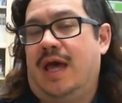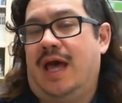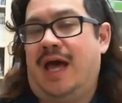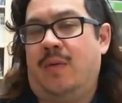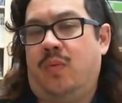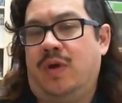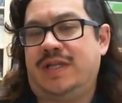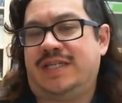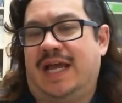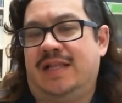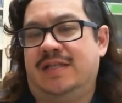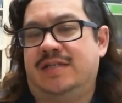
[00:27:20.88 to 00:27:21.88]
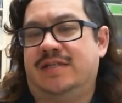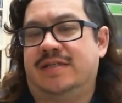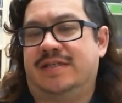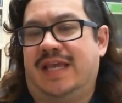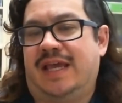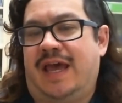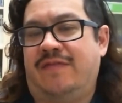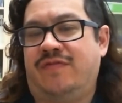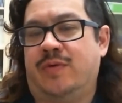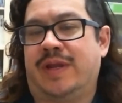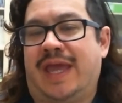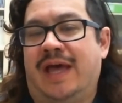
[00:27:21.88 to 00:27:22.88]
what challenges have
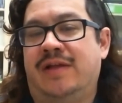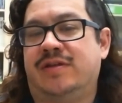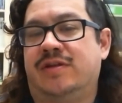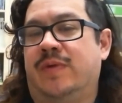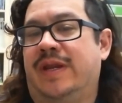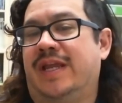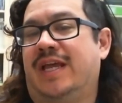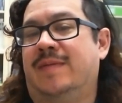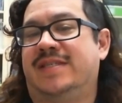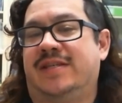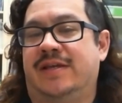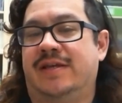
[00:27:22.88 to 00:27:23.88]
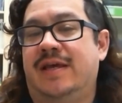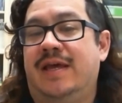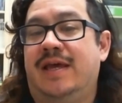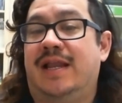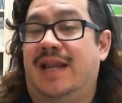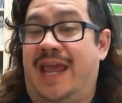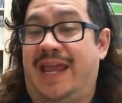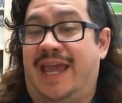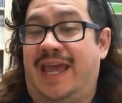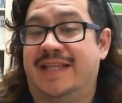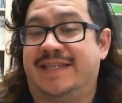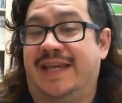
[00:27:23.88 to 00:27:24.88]
you encountered when it comes to laying
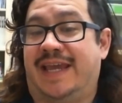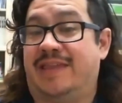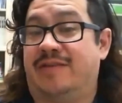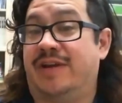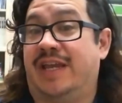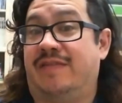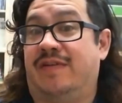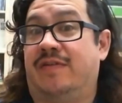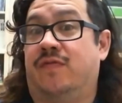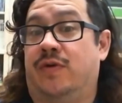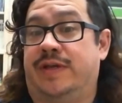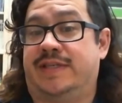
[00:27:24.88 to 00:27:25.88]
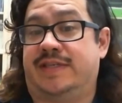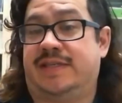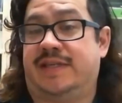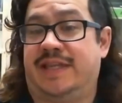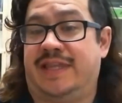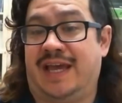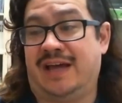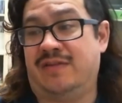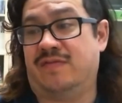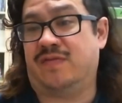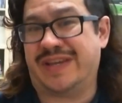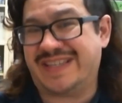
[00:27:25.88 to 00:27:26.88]
heads together and giving voice to the
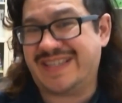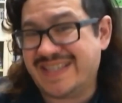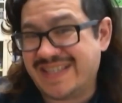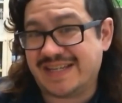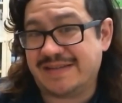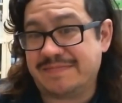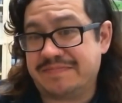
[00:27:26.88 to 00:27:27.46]
unvoiced?